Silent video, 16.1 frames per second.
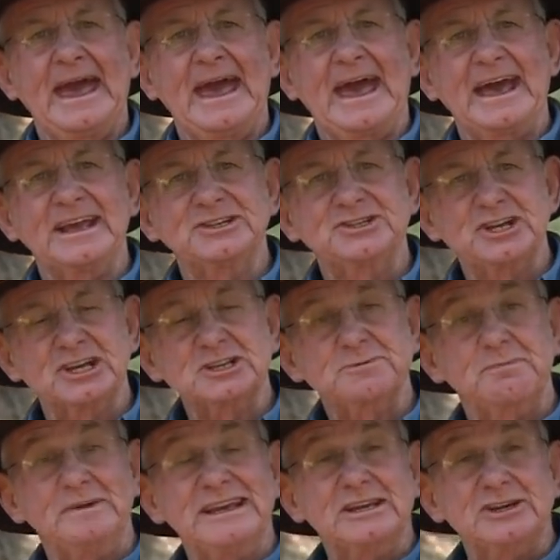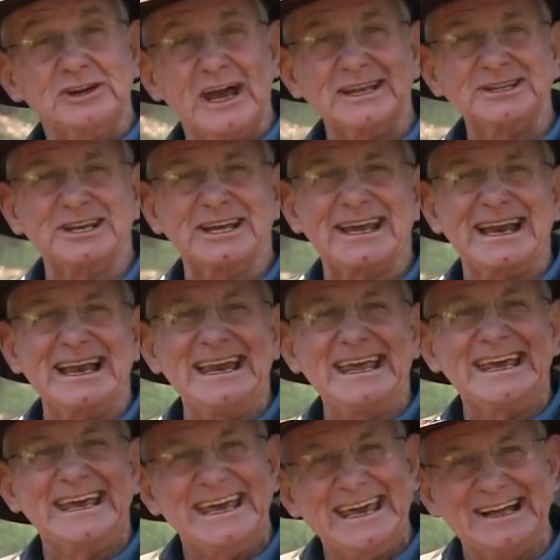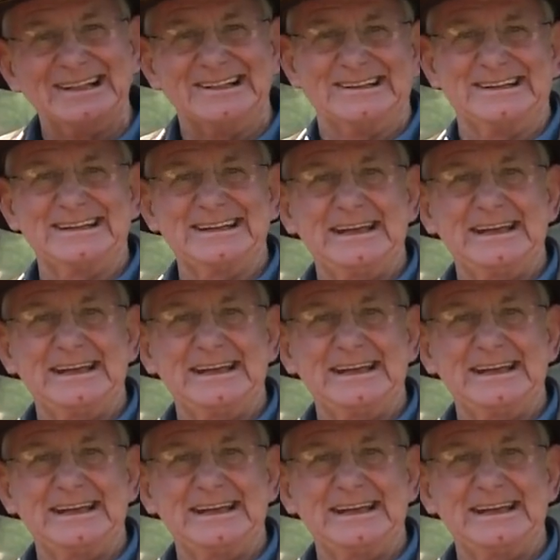has just been tragically killed.